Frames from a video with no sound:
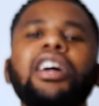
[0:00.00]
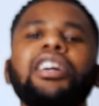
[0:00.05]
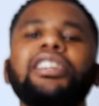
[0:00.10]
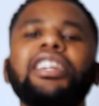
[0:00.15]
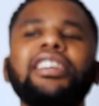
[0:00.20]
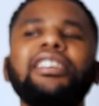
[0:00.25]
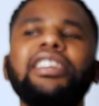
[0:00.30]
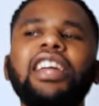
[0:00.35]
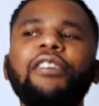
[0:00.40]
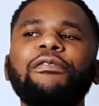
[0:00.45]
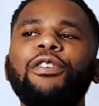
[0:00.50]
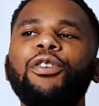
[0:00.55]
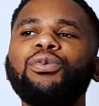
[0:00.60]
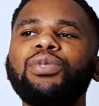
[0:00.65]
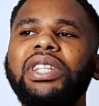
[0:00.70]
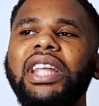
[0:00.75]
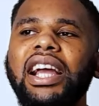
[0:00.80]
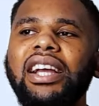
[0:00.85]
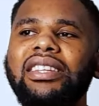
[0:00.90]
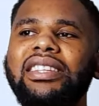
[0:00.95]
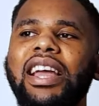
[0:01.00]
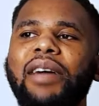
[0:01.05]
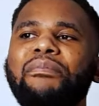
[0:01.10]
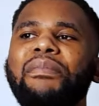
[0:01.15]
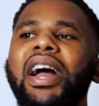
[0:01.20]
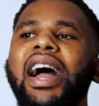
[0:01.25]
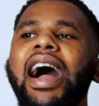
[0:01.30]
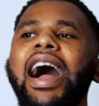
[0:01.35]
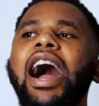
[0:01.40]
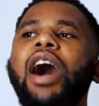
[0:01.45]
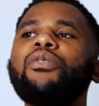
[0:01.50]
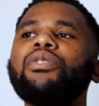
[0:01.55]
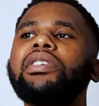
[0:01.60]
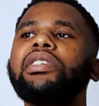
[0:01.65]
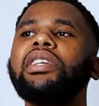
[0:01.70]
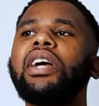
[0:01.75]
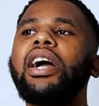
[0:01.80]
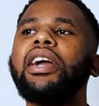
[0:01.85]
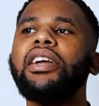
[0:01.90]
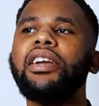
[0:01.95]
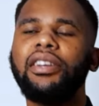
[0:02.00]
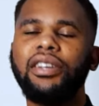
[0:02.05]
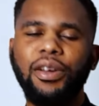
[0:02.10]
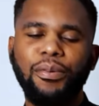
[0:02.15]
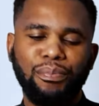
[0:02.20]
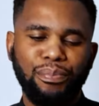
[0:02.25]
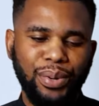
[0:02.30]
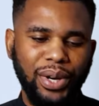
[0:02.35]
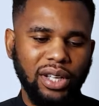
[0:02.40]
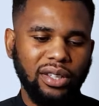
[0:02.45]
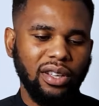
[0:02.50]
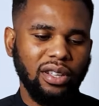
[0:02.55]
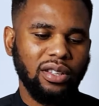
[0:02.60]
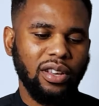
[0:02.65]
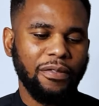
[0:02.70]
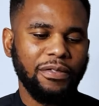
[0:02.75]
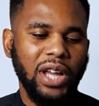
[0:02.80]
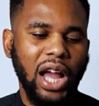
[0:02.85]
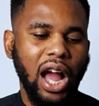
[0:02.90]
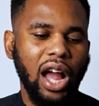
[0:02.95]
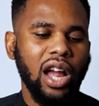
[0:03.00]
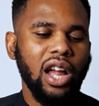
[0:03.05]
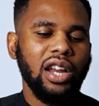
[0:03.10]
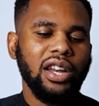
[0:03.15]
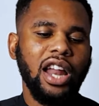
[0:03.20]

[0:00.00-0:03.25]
the devil will take them outside the presence of God.